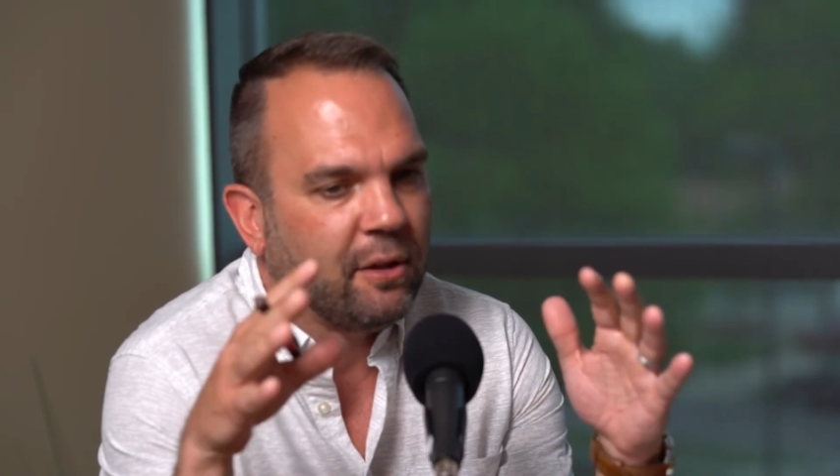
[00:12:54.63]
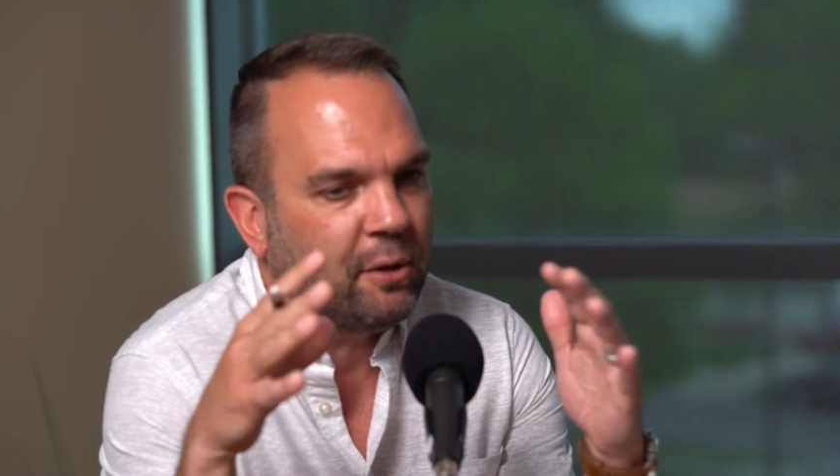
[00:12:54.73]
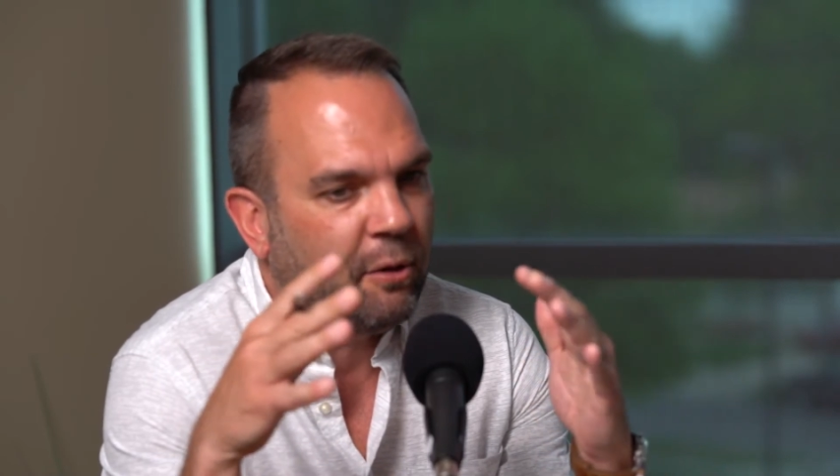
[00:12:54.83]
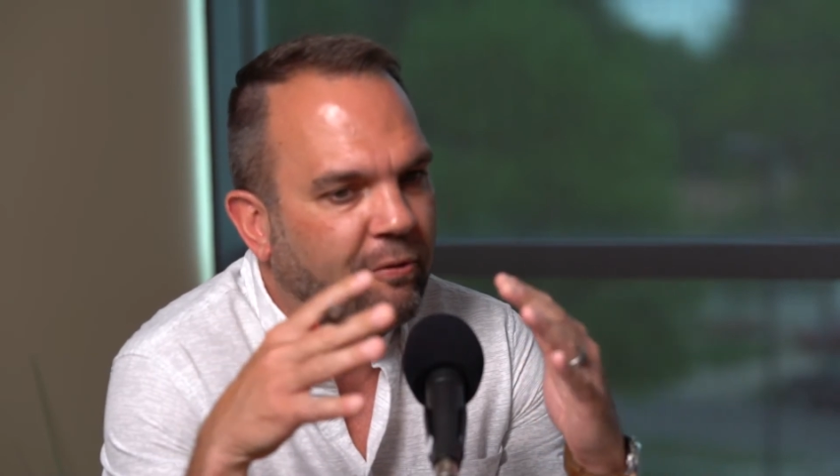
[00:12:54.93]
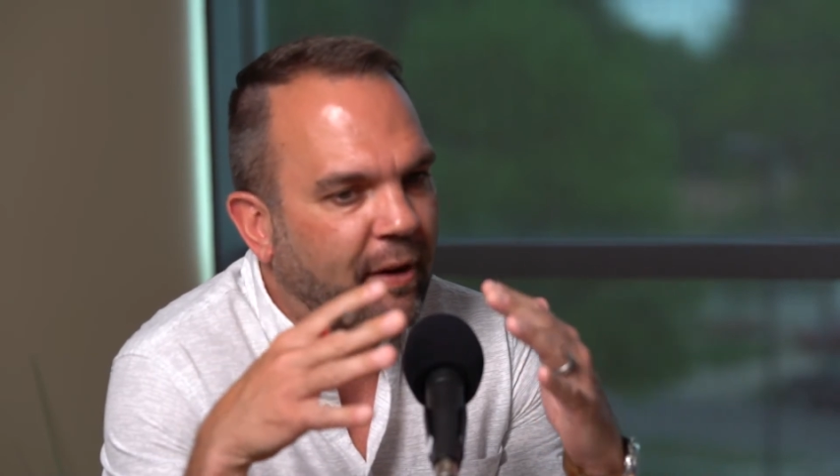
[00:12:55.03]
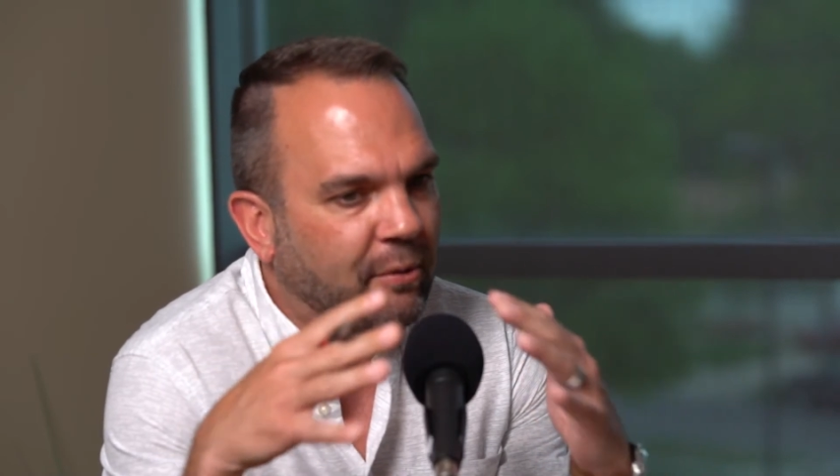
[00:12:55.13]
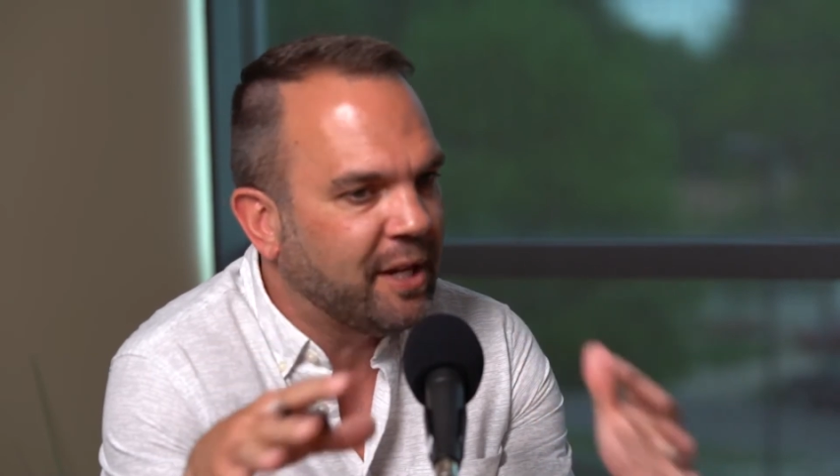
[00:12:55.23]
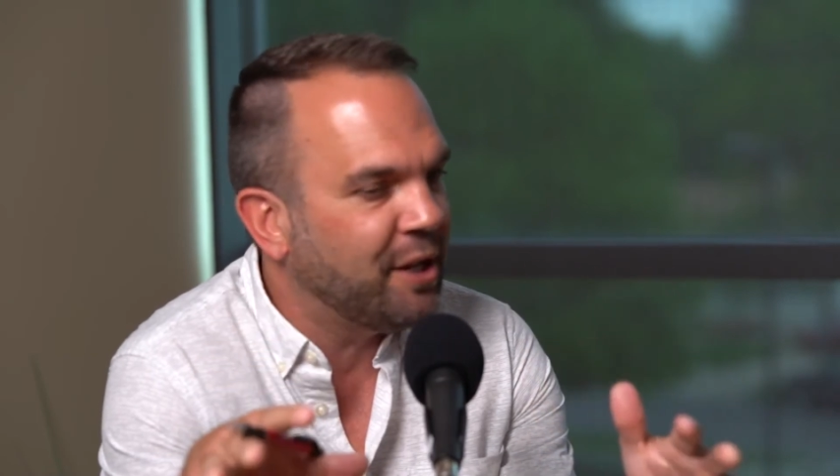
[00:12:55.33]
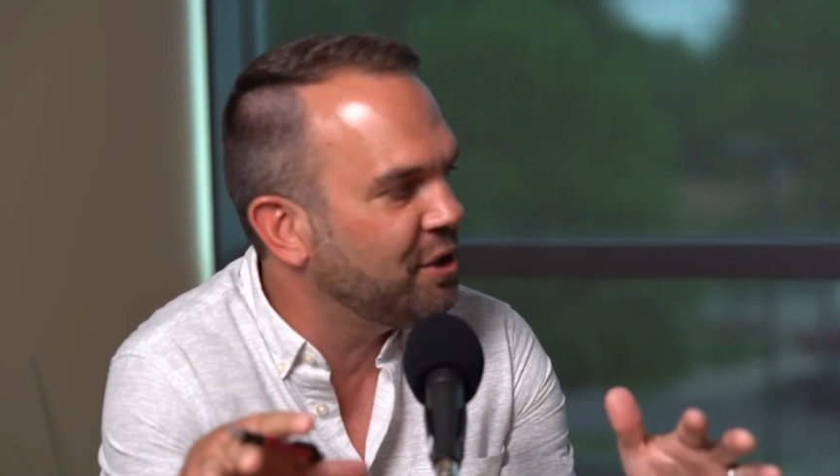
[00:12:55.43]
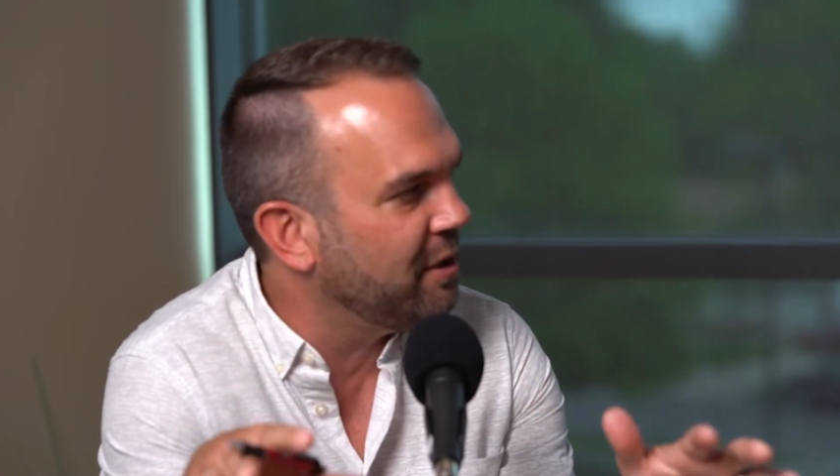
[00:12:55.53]
your
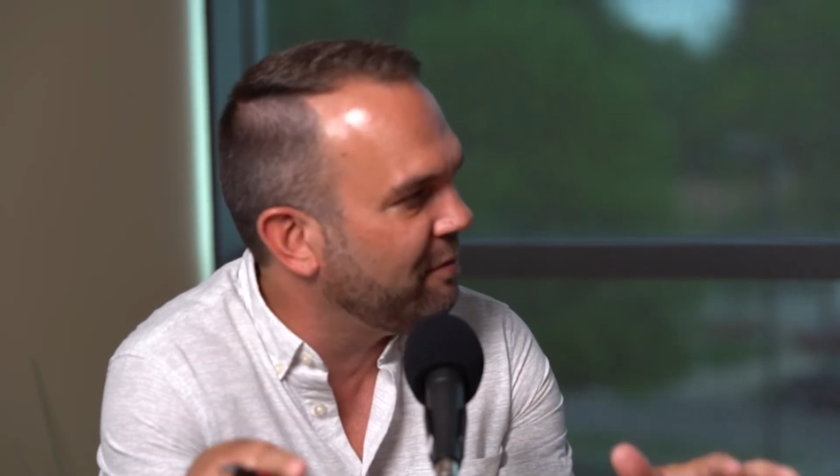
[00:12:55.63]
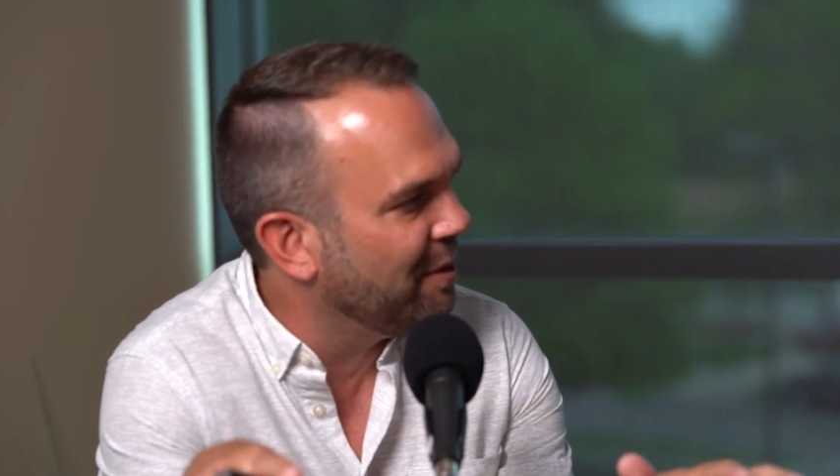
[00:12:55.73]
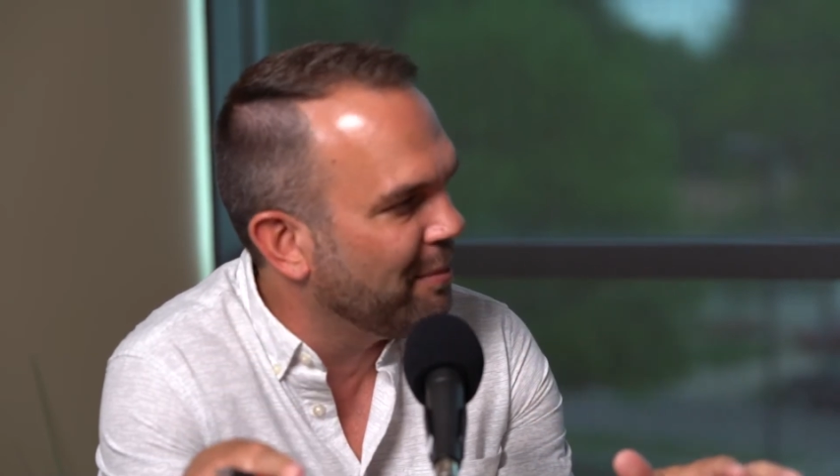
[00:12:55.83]
foundation of your